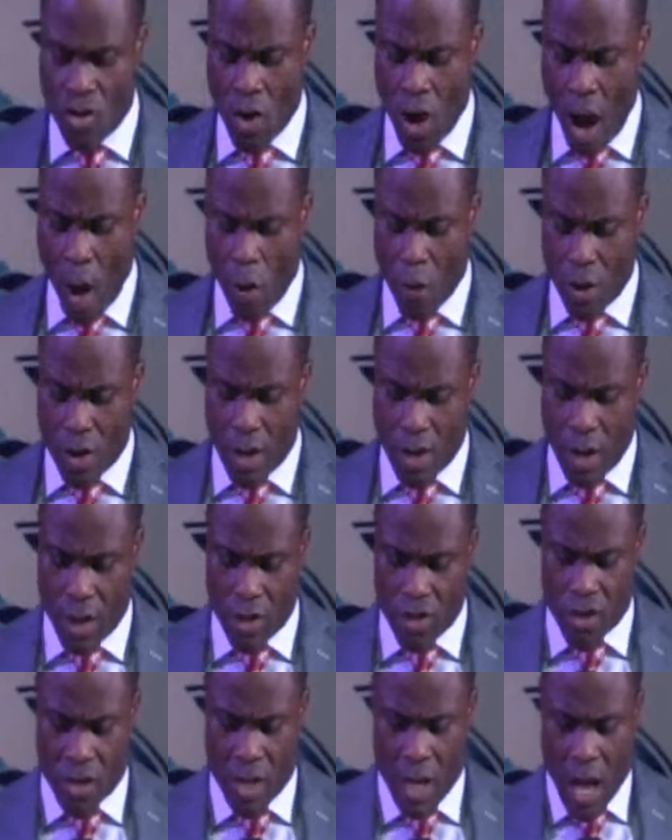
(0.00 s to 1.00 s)
you, I will
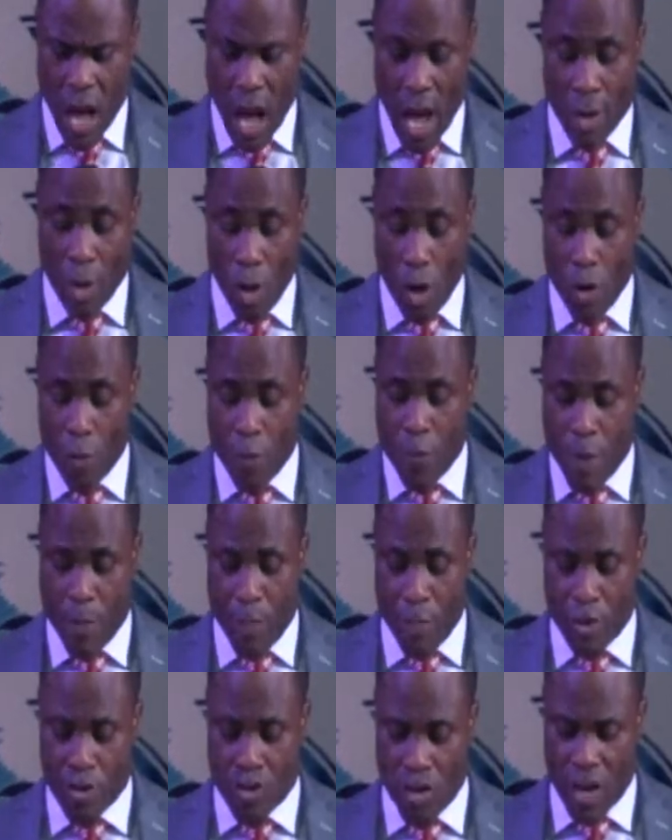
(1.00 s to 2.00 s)
curse. And all
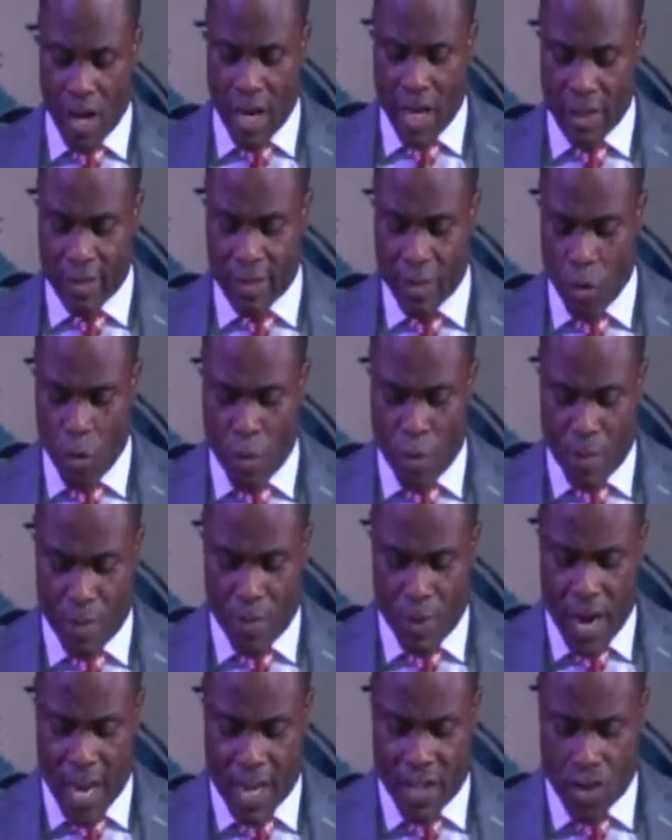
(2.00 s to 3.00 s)
peoples on earth will be
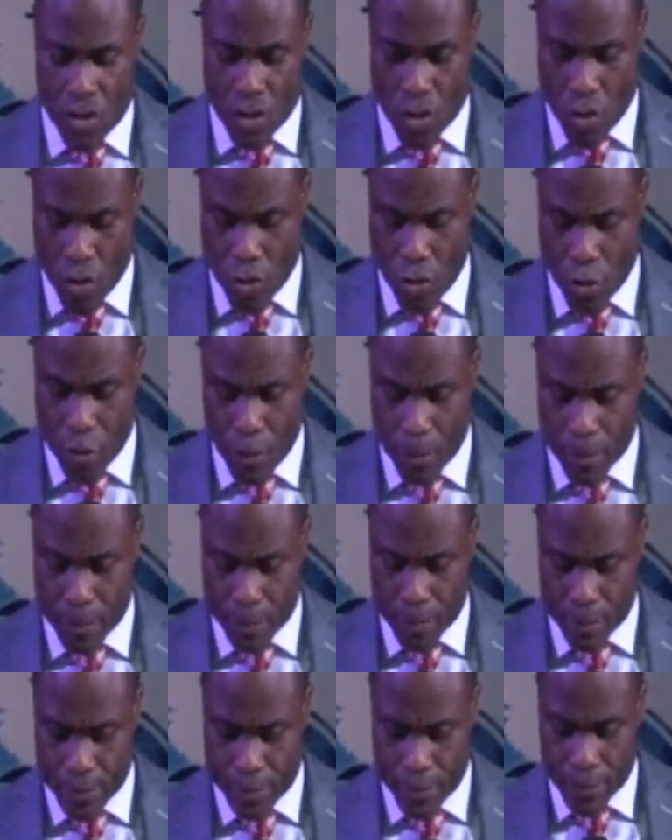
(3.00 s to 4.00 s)
blessed through you.
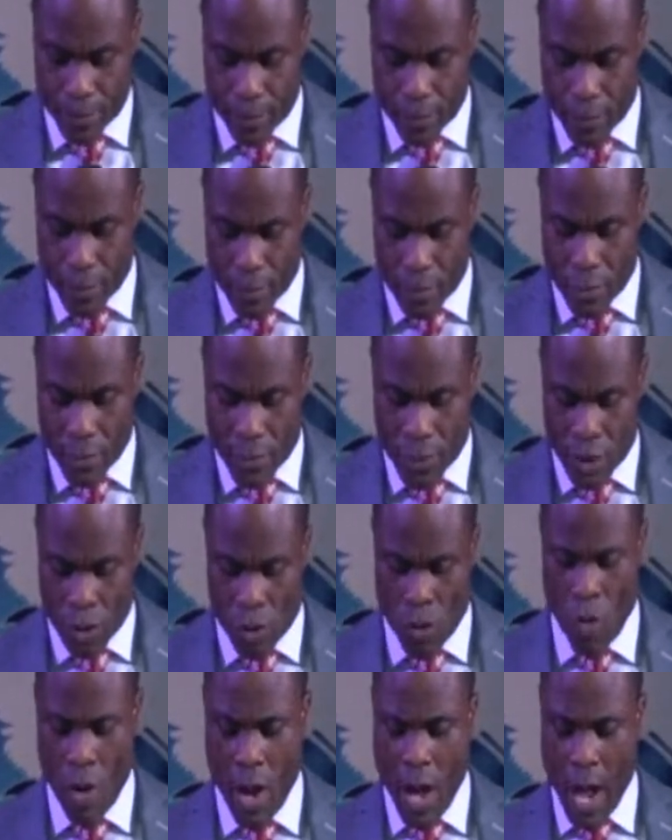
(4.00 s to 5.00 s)
So